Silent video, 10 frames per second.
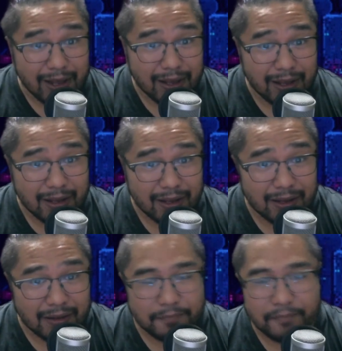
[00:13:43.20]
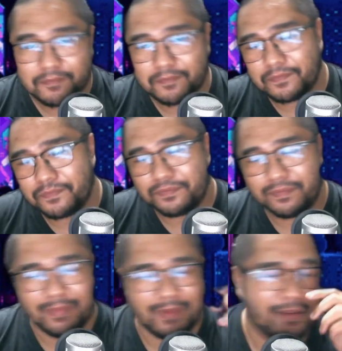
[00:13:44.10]

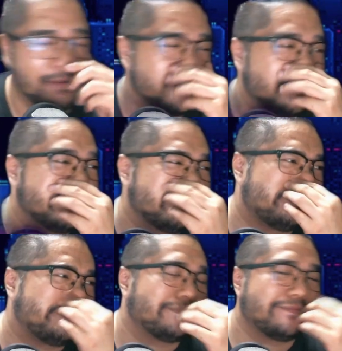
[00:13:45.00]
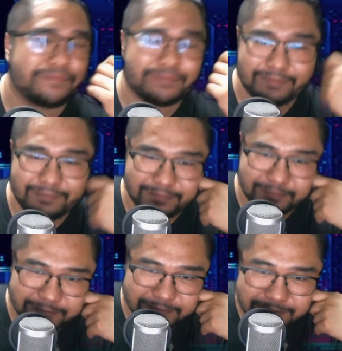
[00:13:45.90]

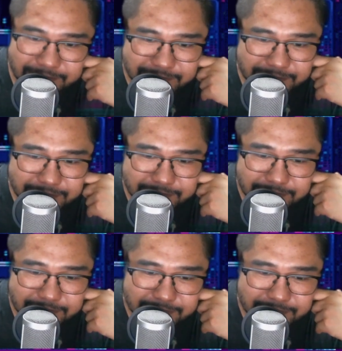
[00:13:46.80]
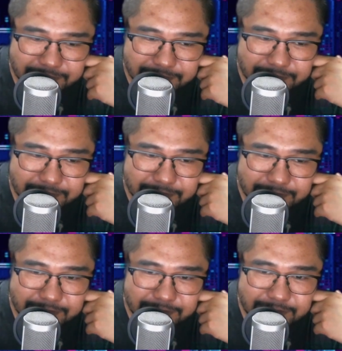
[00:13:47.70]

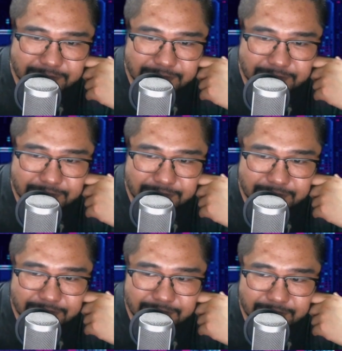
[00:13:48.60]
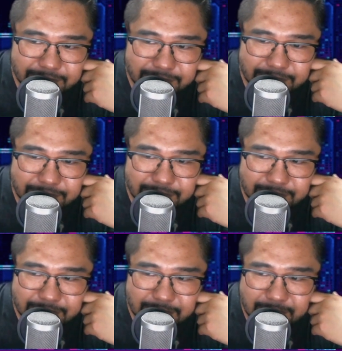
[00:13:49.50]

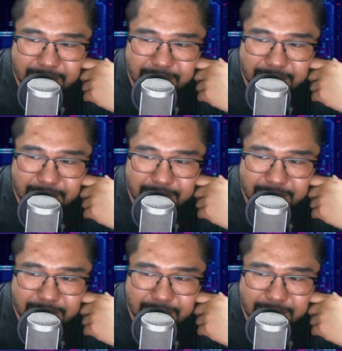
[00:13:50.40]
[no speech]